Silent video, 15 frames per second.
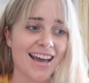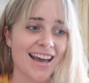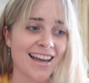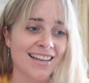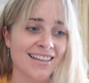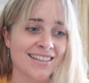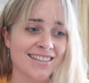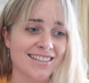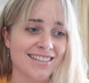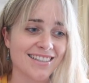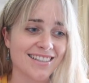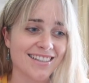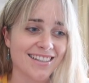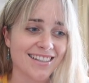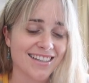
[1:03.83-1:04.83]
And
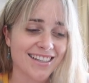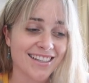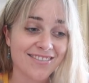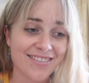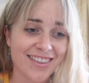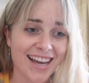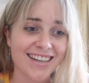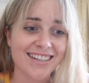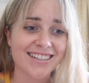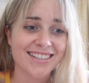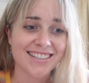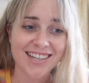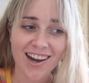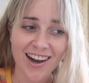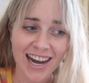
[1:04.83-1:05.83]
if that
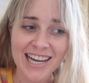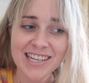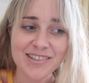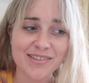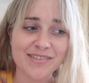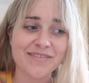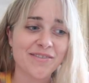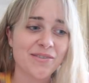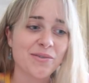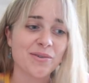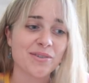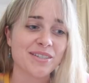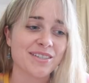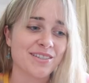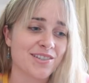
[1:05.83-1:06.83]
tidal
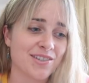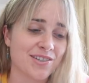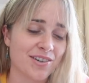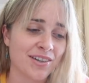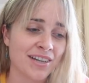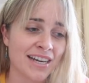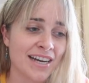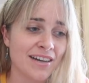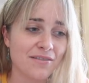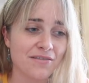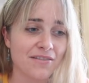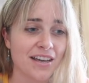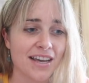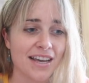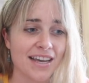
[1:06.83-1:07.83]
force is strong enough,
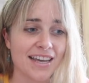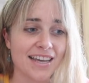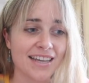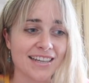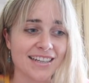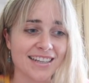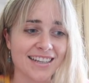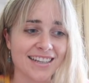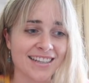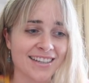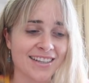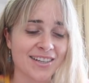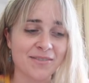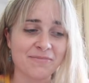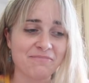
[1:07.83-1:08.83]
it
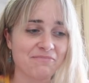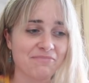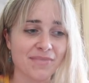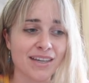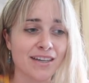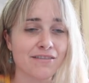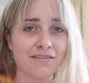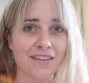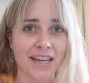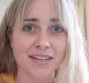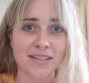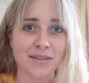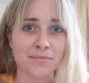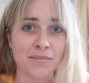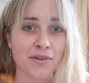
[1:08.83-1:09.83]
can
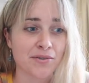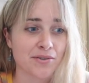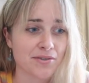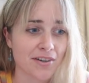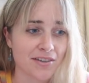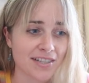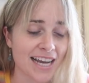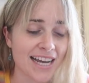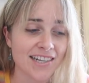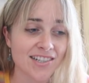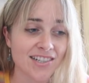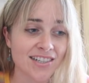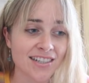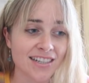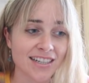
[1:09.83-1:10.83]
affect the Moon's
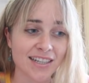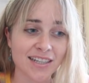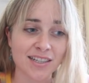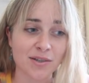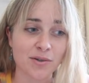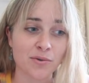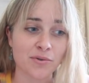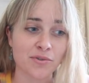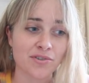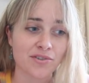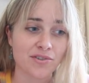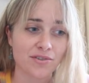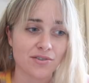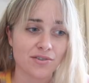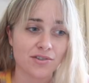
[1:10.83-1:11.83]
rotation. It can
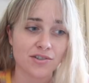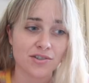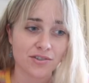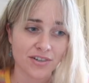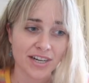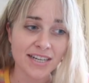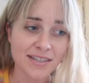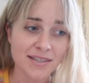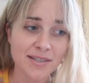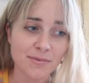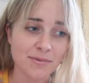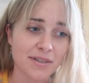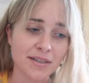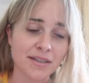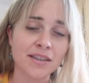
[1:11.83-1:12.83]
cause stress
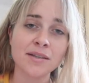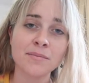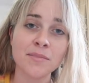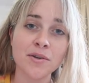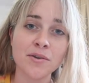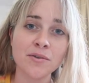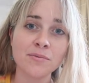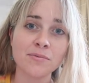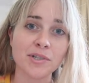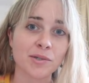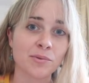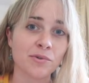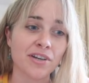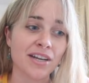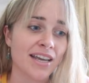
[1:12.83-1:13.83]
within the Moon,
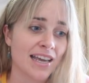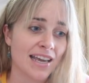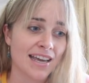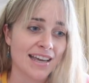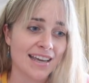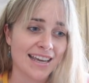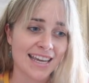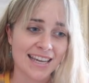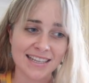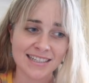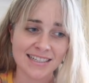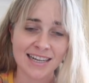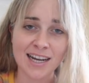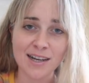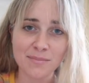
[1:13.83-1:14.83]
which would
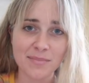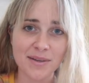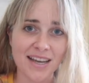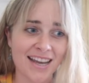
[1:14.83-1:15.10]
heat it up.